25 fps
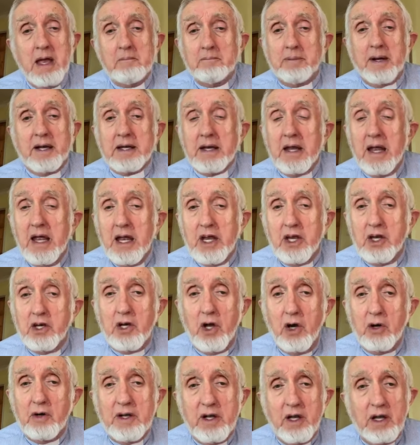But, you
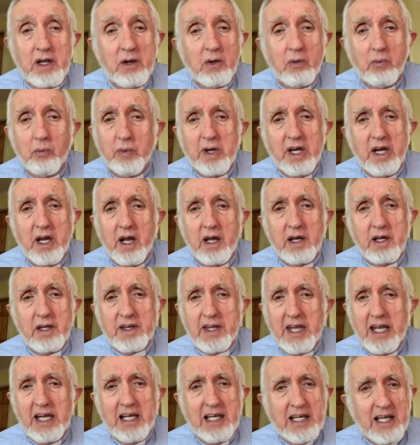know, we,
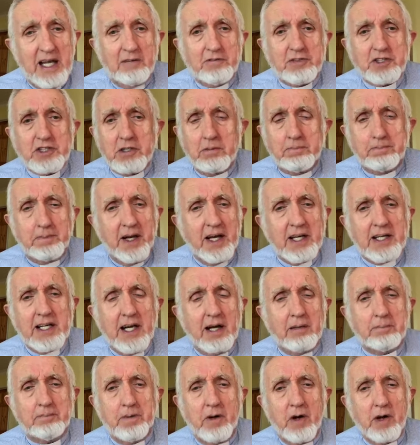they love to pick
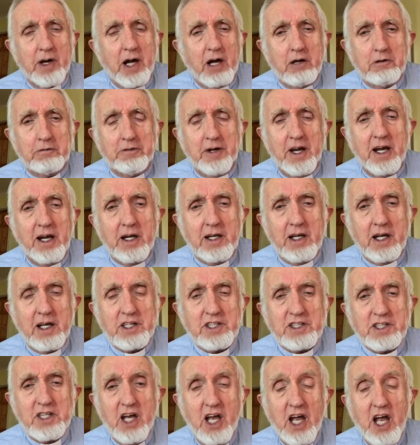up on our
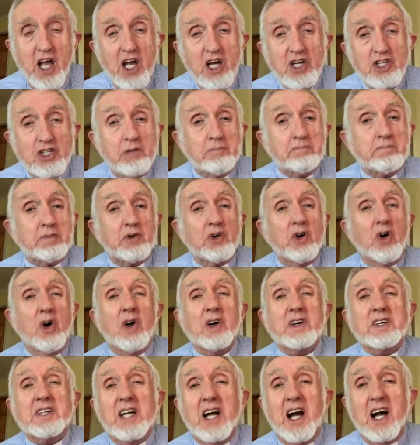failures to
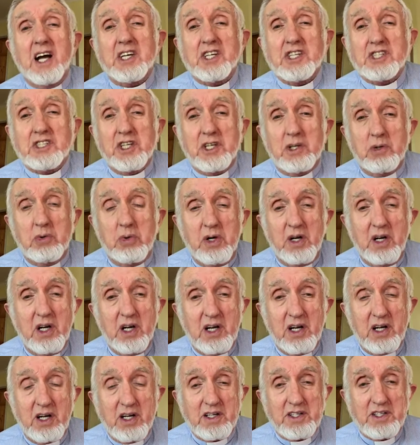broadcast to the
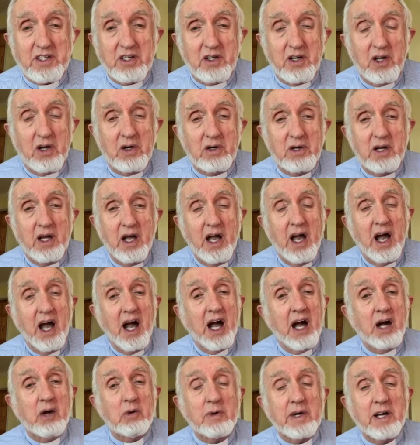world, you know,
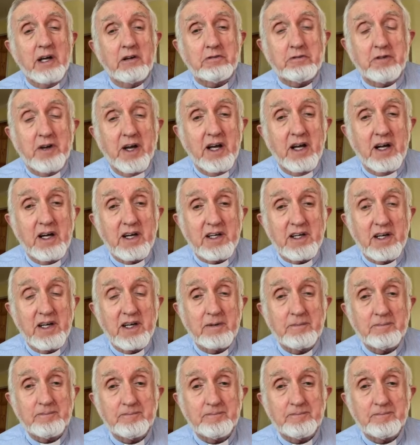how we have failed.